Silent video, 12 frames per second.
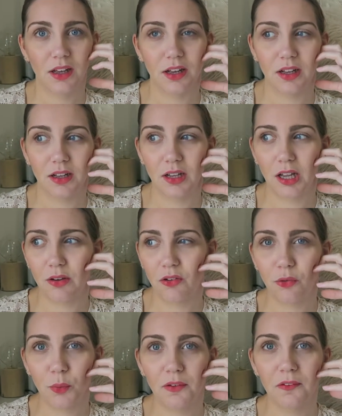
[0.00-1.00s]
I'm
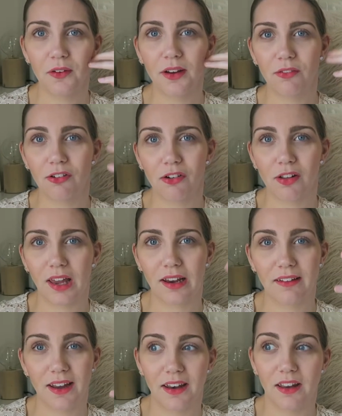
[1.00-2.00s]
just wondering if you're
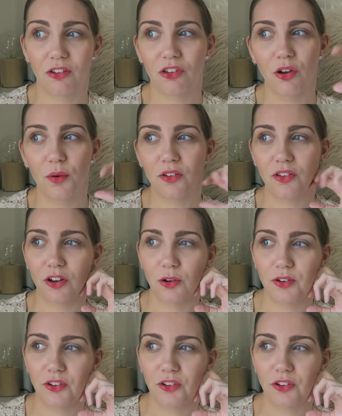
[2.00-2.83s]
like dating so-and-so.